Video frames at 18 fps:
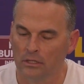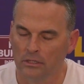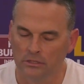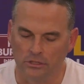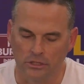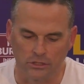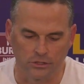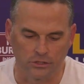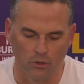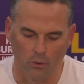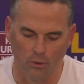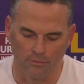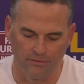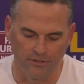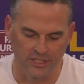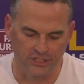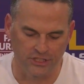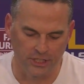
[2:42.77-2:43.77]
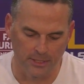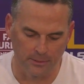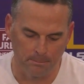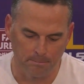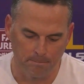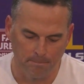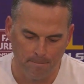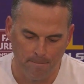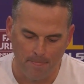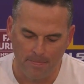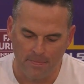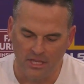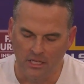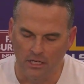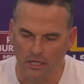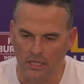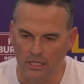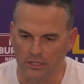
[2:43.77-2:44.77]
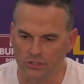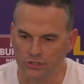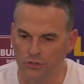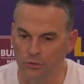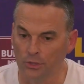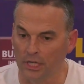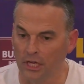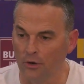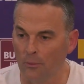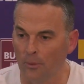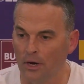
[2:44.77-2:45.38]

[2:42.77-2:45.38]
Just so efficient, shooting it